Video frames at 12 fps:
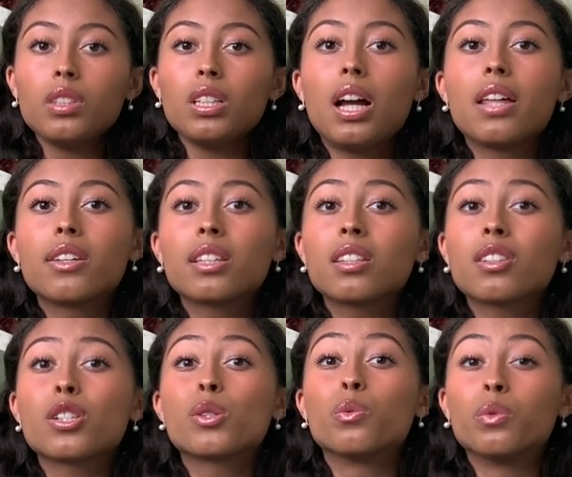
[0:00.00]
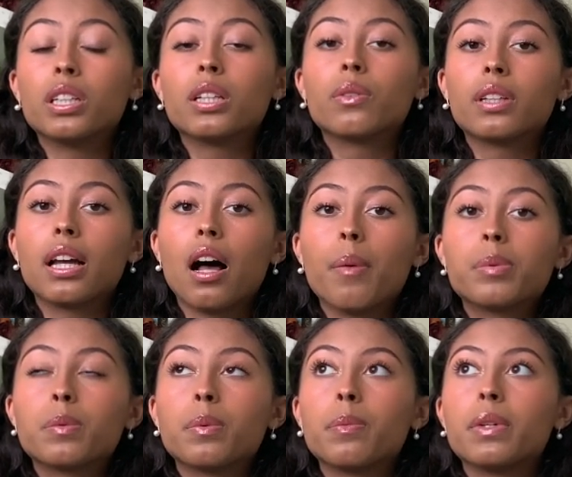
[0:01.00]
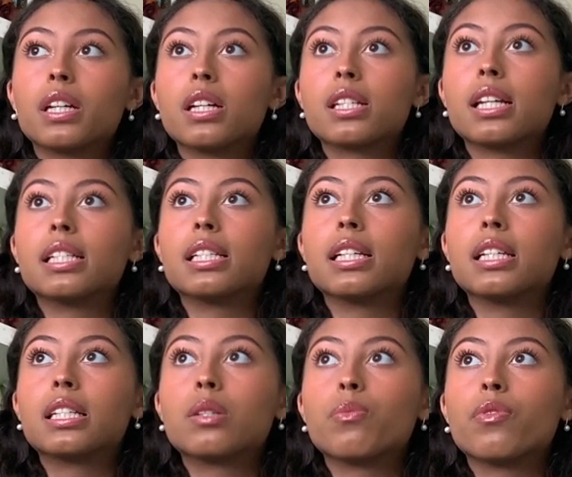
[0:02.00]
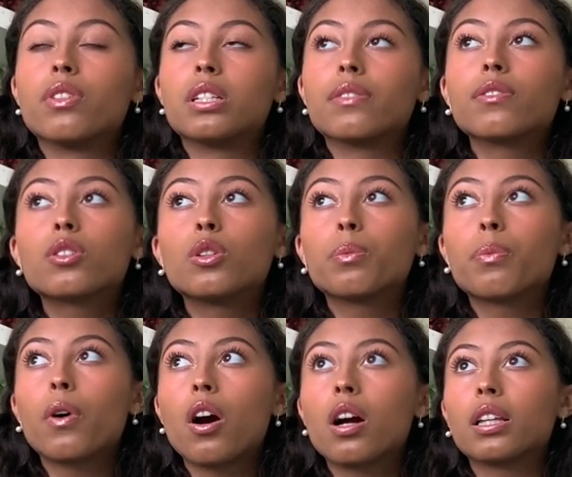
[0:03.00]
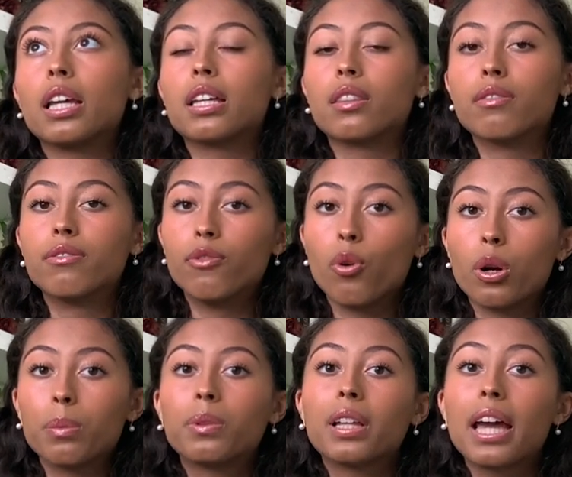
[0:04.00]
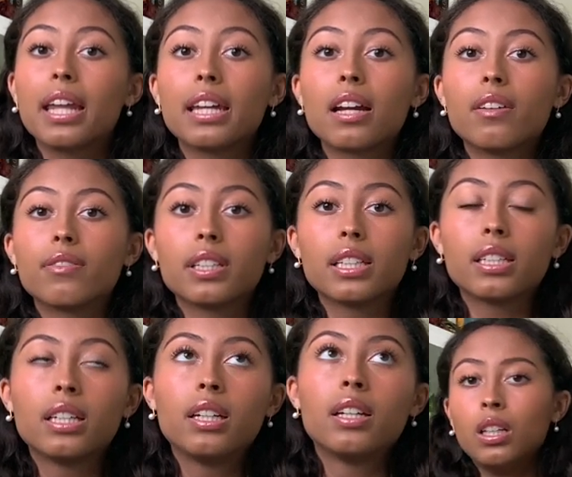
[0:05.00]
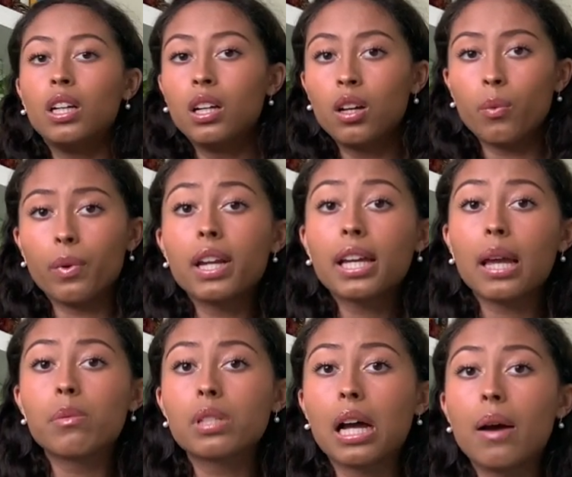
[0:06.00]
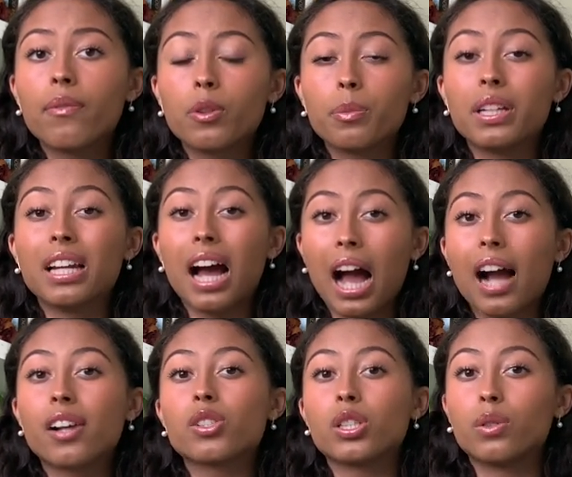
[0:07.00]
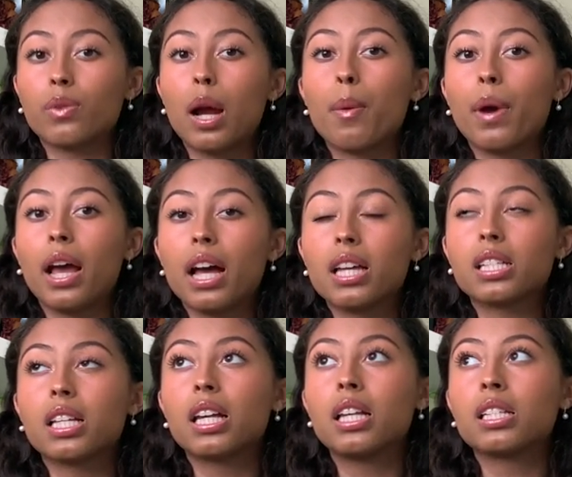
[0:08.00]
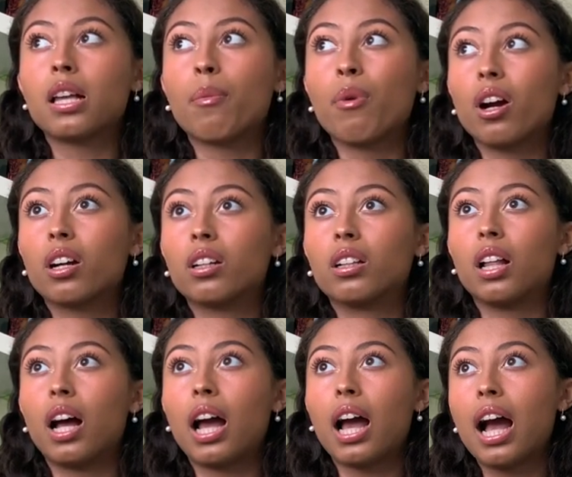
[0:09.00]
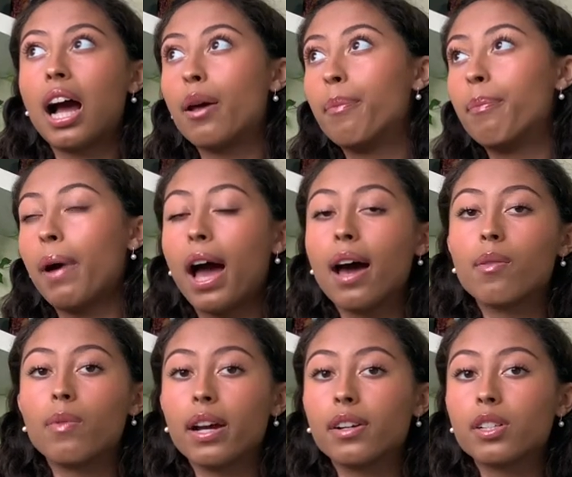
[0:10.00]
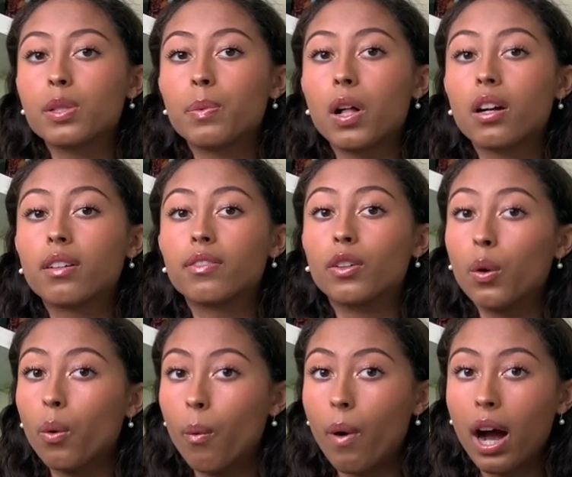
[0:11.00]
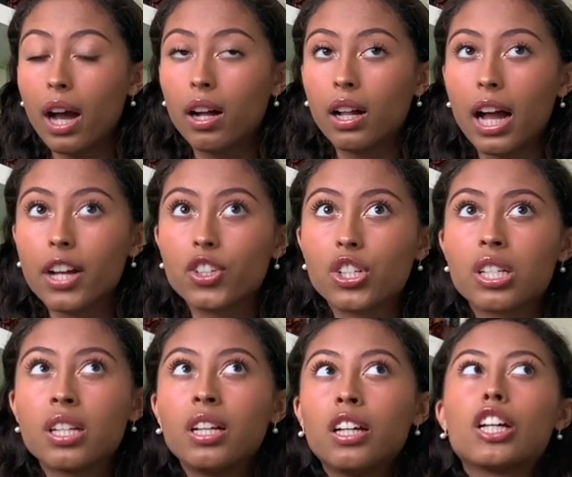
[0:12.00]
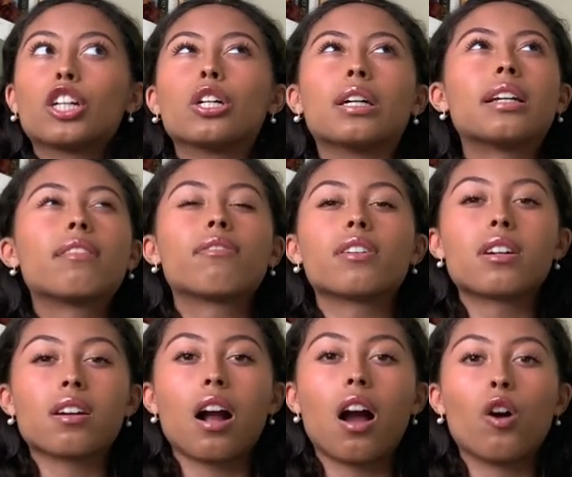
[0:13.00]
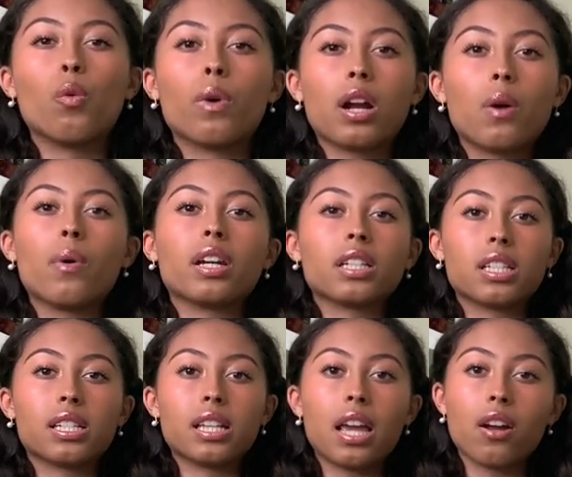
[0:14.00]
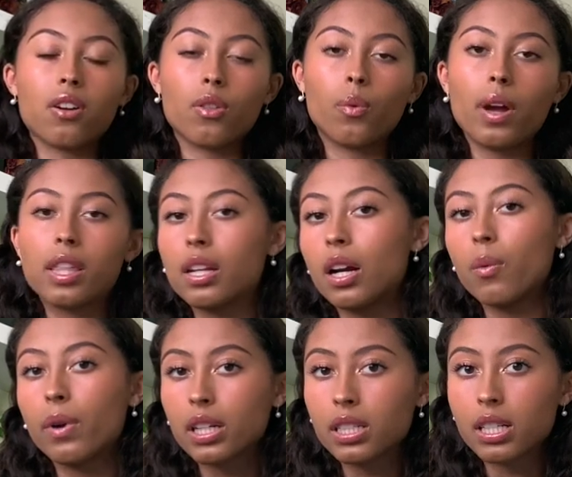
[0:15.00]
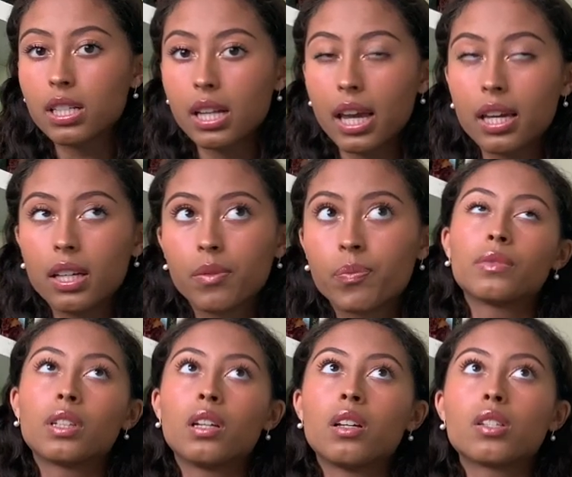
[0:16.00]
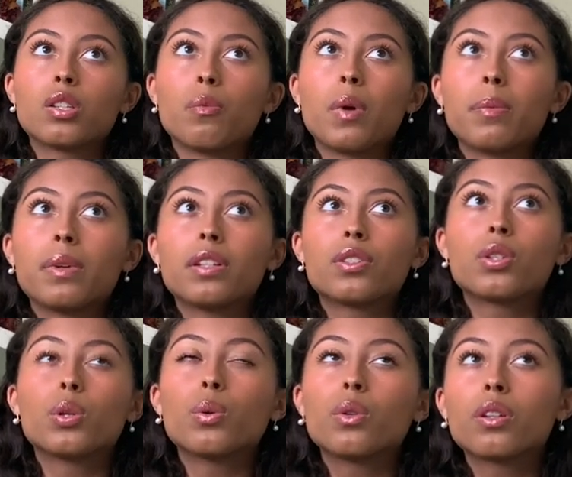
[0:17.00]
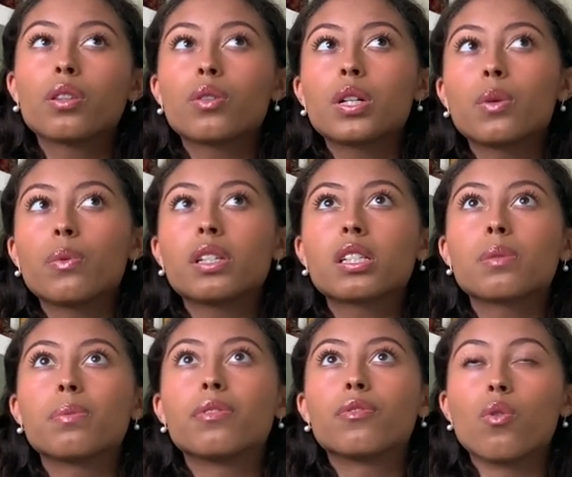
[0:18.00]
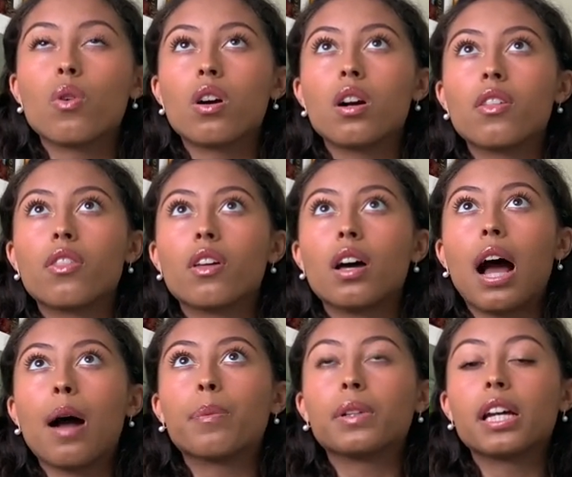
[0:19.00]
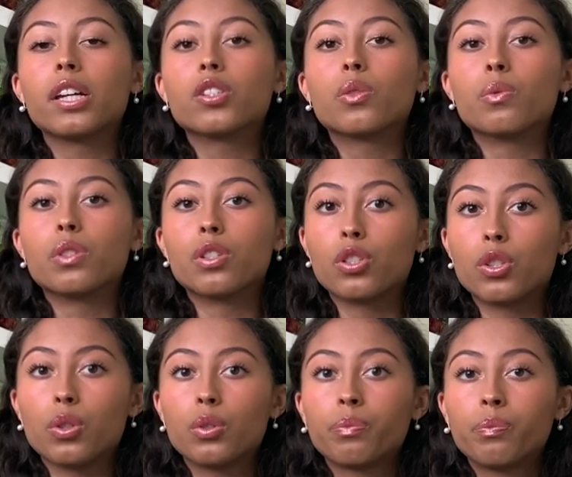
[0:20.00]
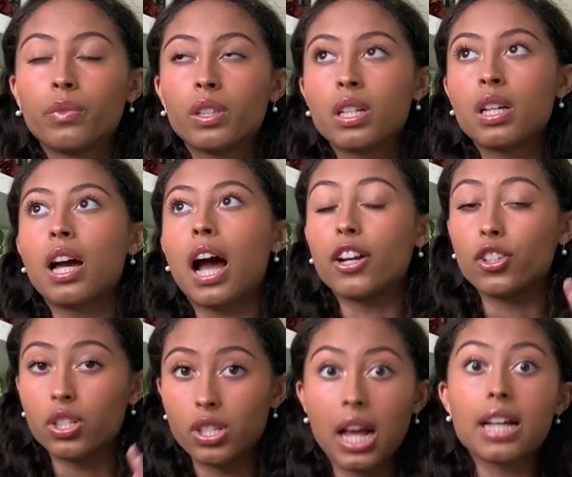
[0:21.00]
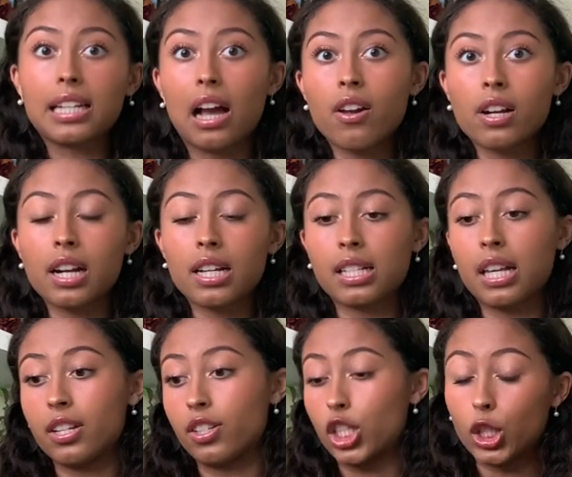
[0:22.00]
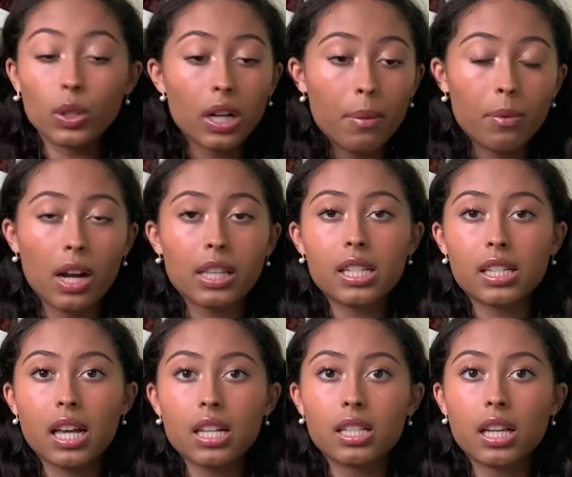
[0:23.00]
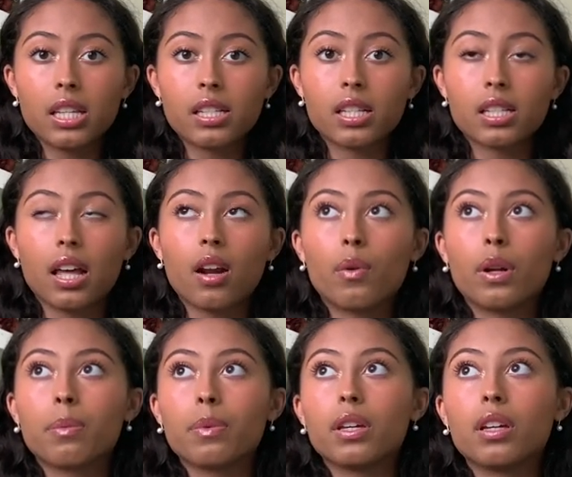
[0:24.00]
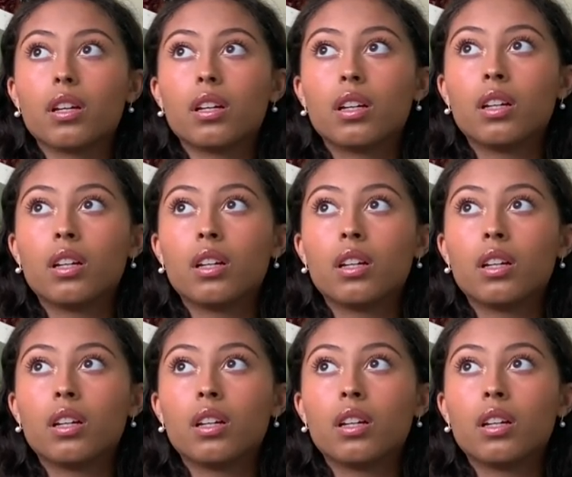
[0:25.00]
I think that this really helped me because I did some of the difficult part, like the foreplanning of it. When it came time for me to actually write my essays, I'm not gonna lie, I had bad writer's block for a while. I just couldn't figure out what I wanted to say or the way that I wanted to say it. So maybe 2 to 3 weeks before the application was due, I just sat down and I said, screw it, I'm gonna write these essays because I don't wanna be